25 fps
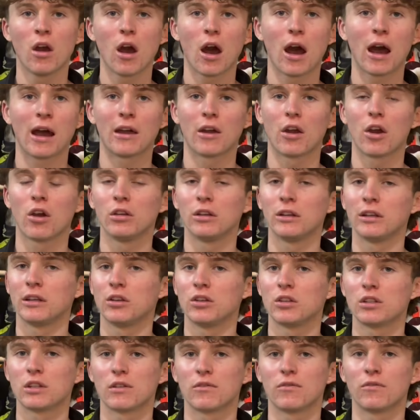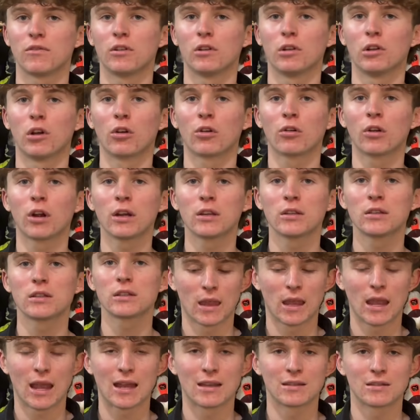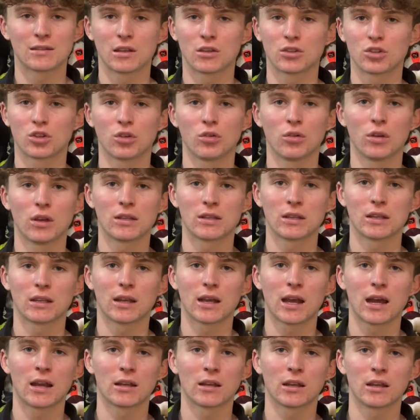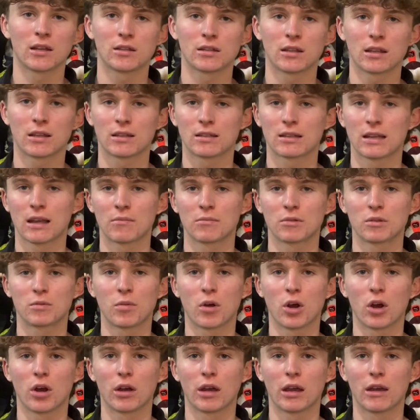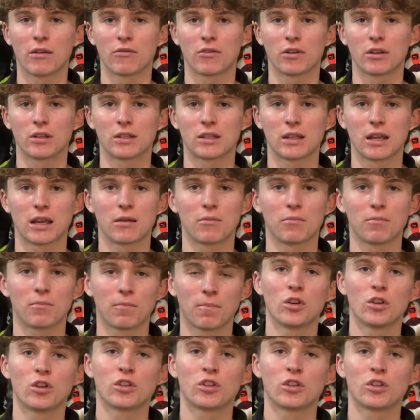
I only use it for long runs, as the shoe isn't cutting into the same spot every step.